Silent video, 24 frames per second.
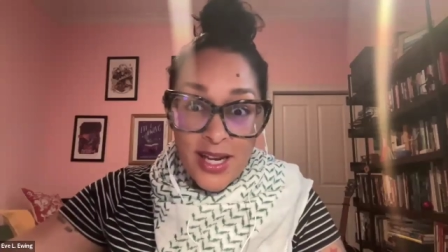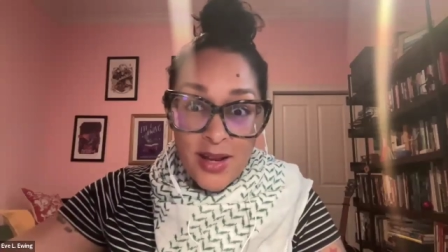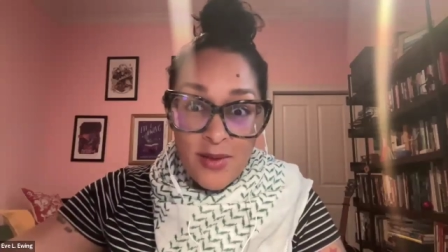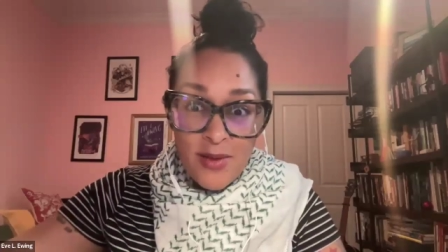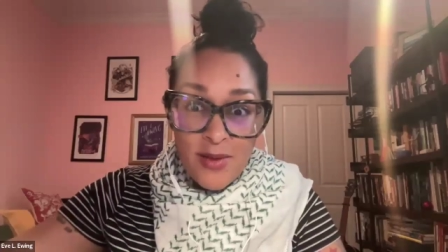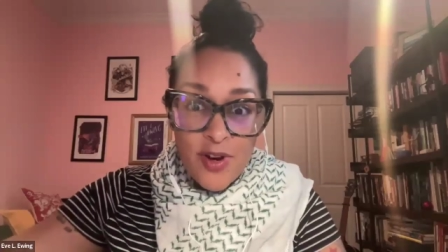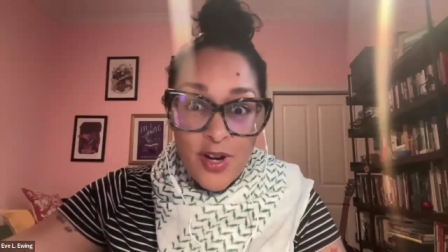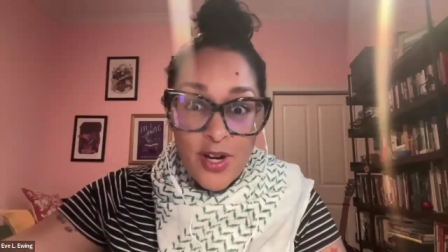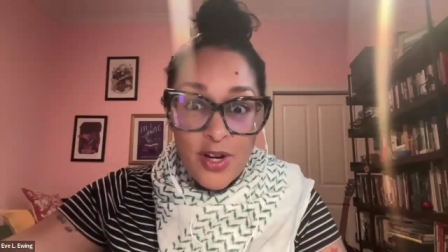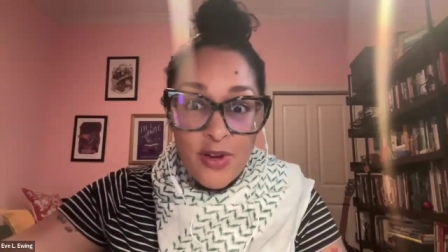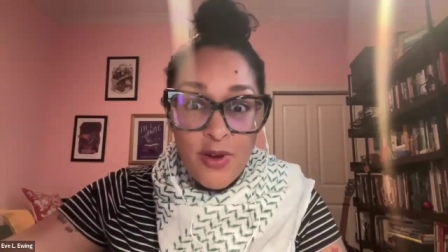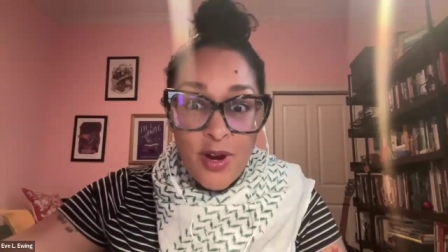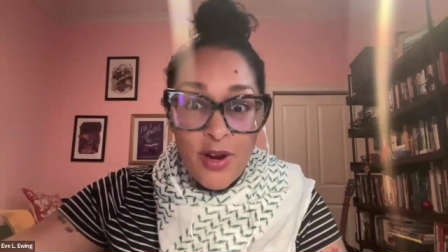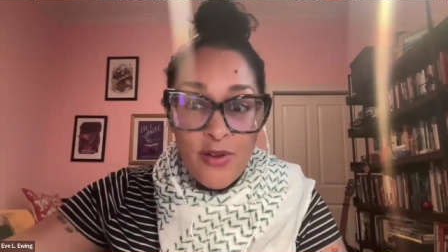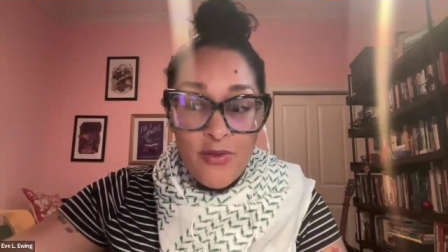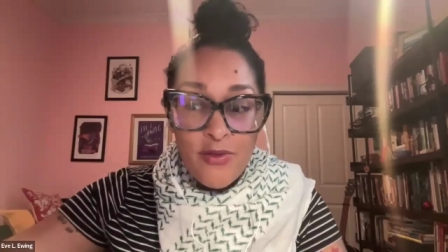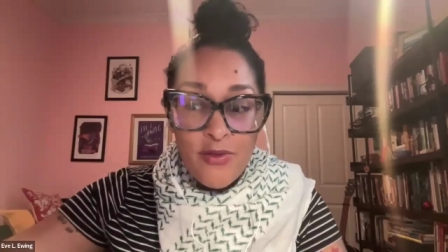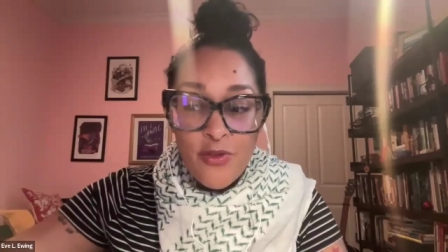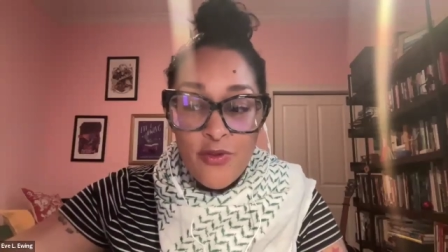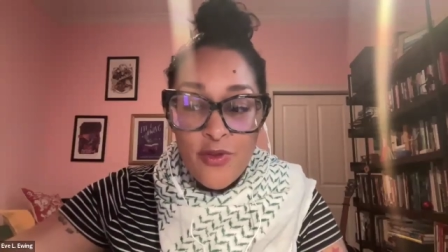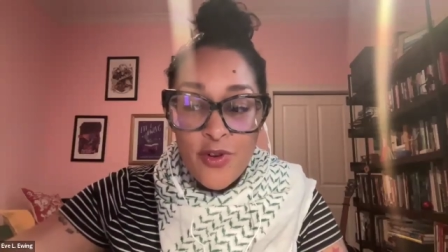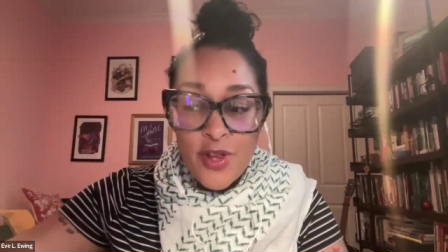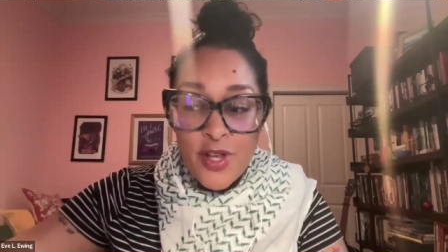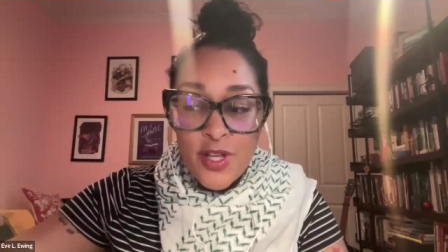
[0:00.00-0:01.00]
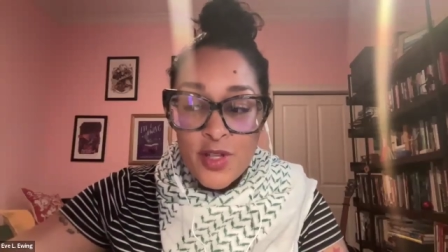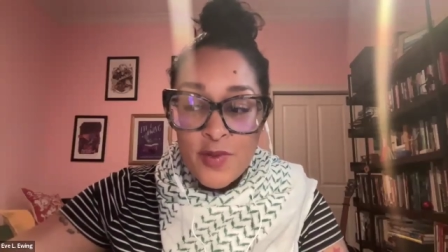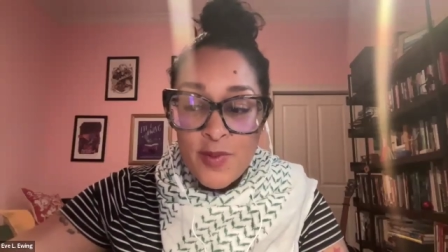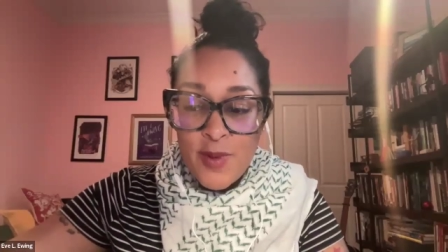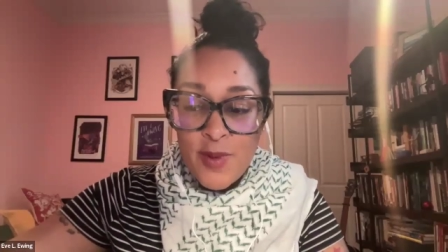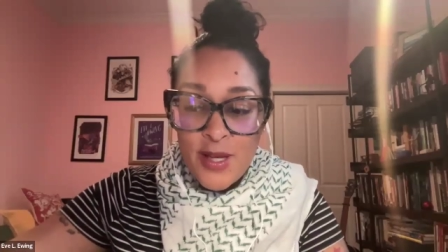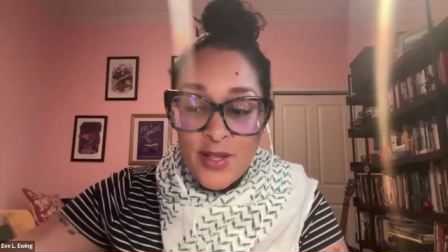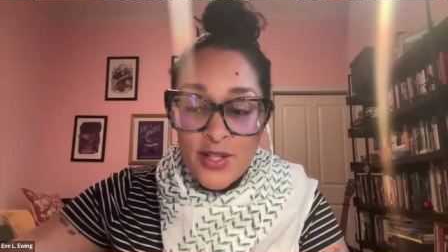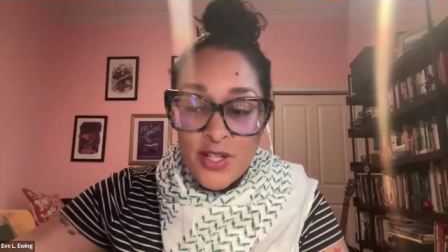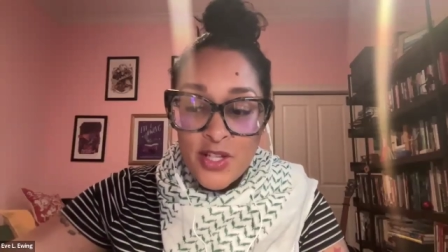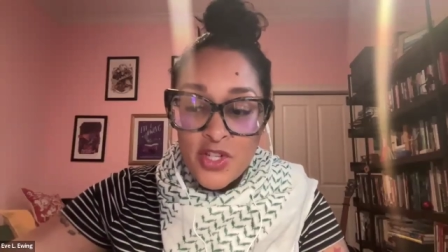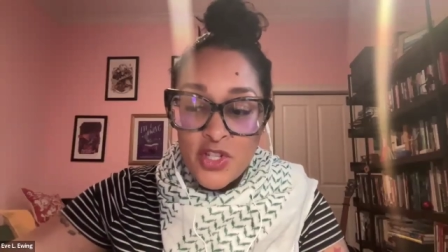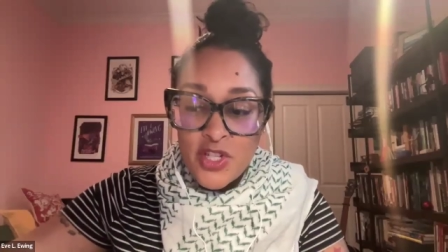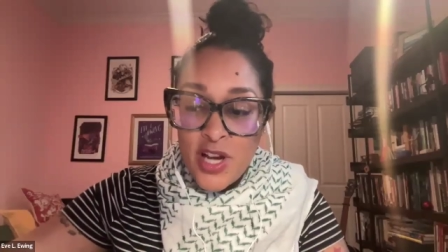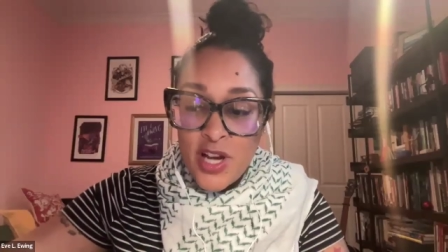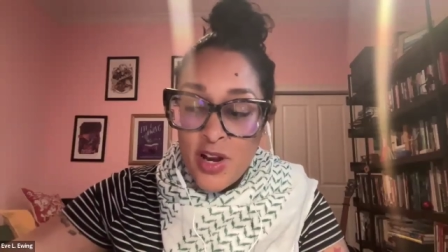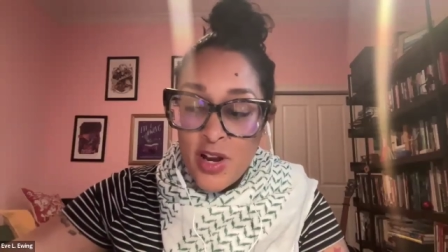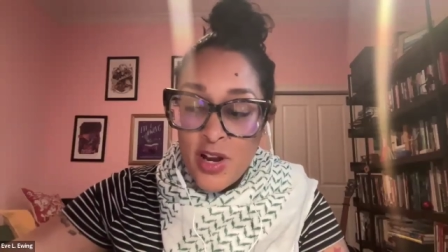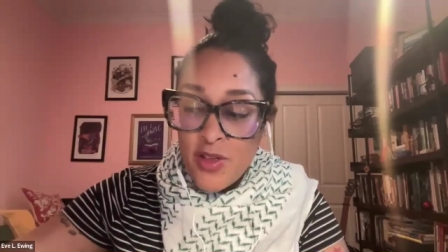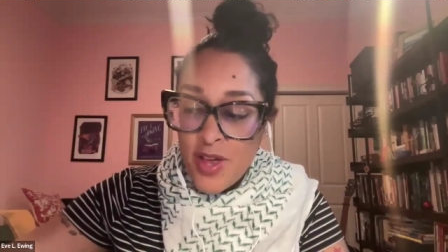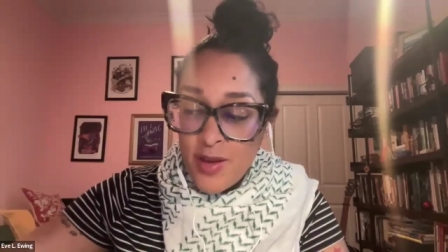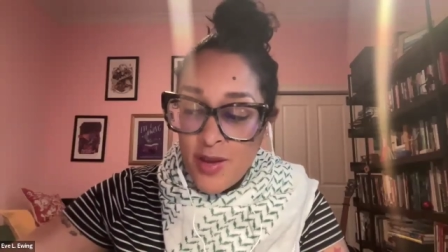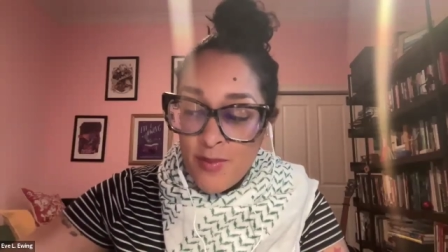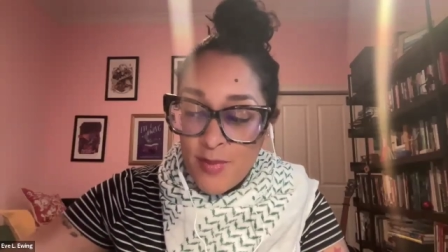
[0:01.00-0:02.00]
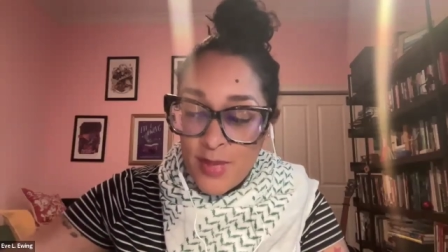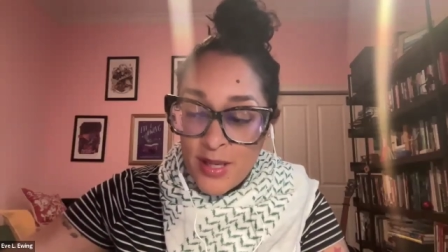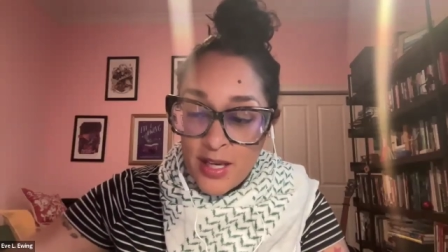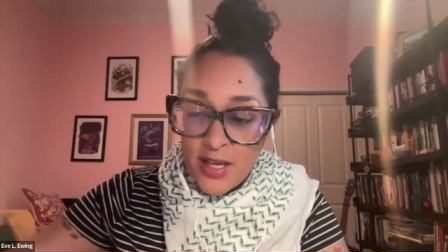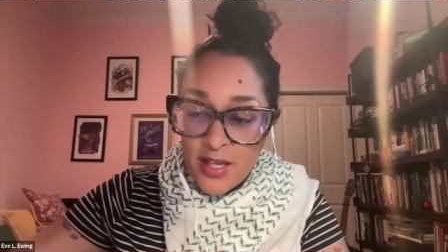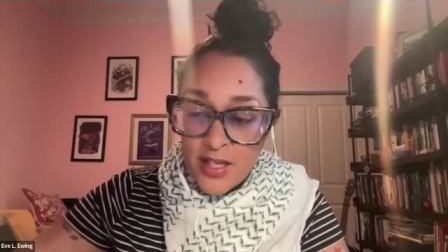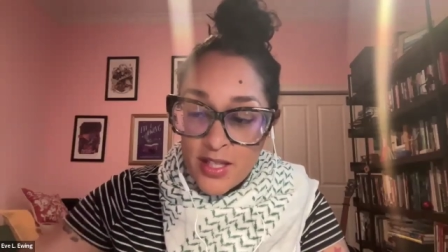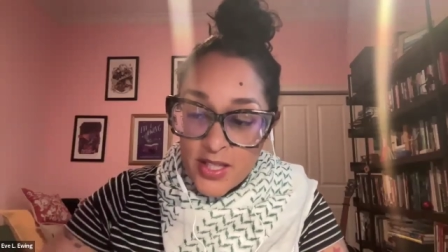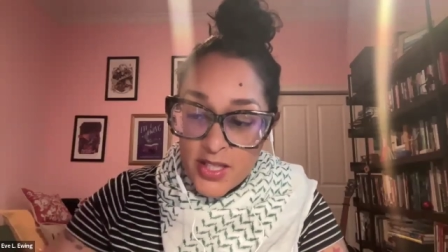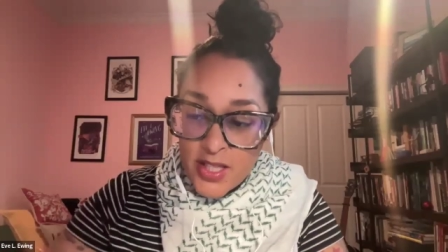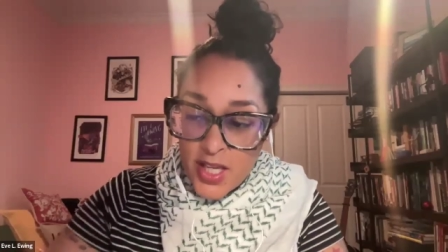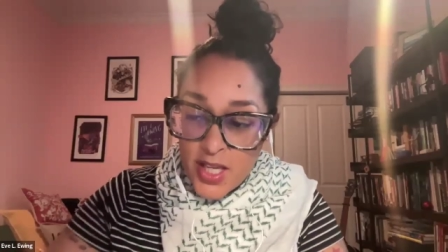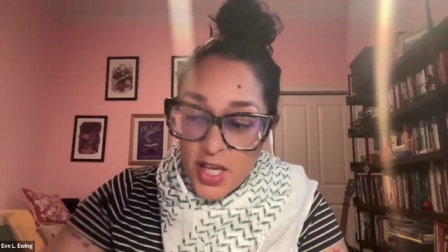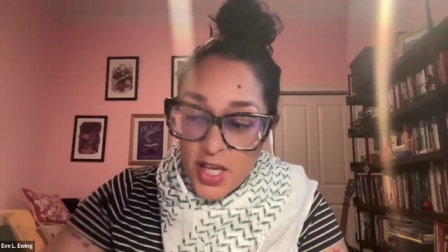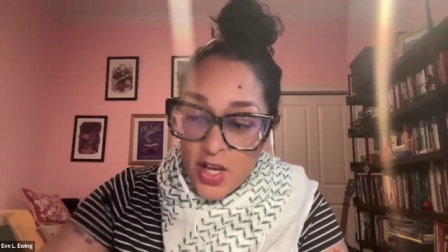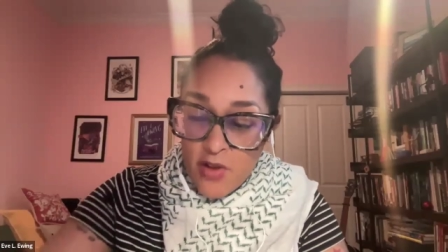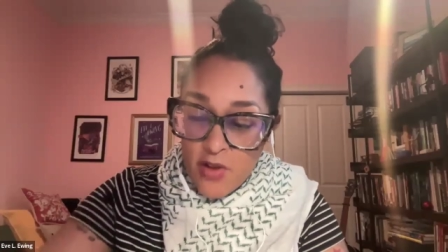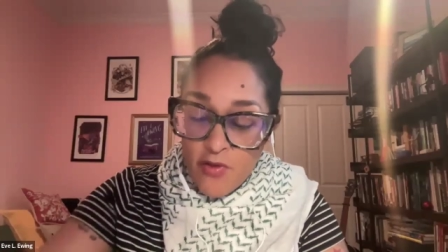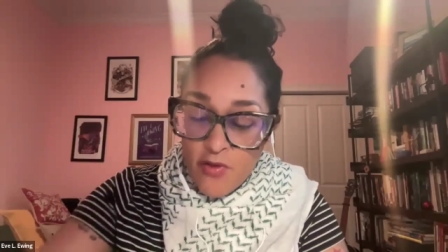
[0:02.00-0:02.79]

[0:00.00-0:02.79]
and I'm very grateful for the space to share them, because